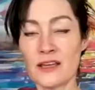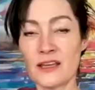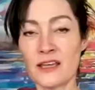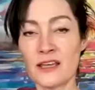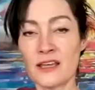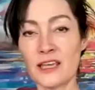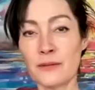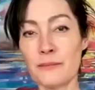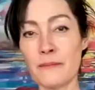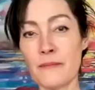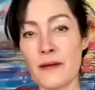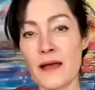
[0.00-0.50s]

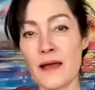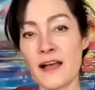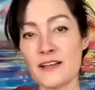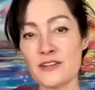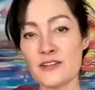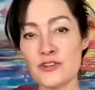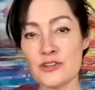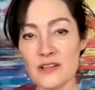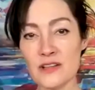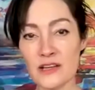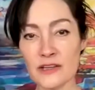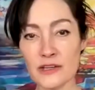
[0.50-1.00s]

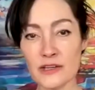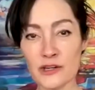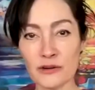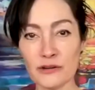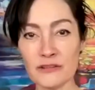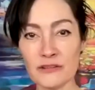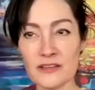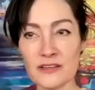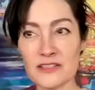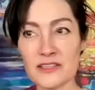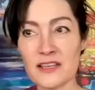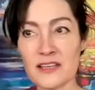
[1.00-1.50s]
Imagine that you're
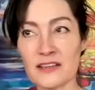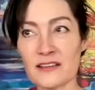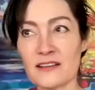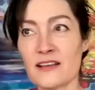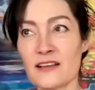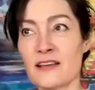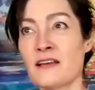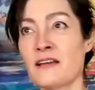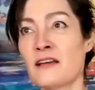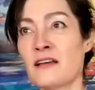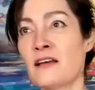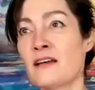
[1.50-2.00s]
this like
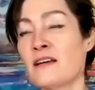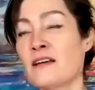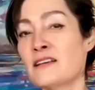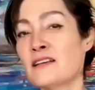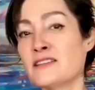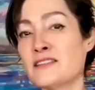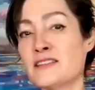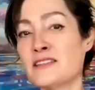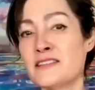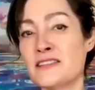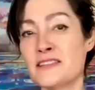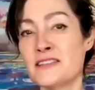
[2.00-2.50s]
a
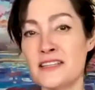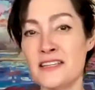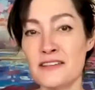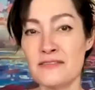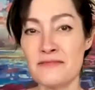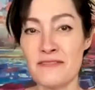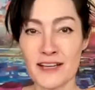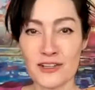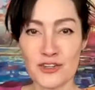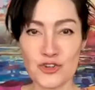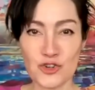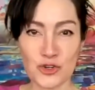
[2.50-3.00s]
sea
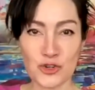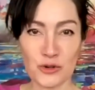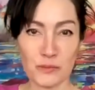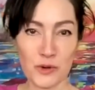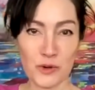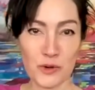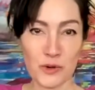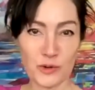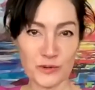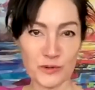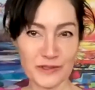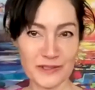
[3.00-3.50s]

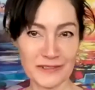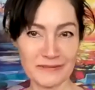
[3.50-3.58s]
vegetables.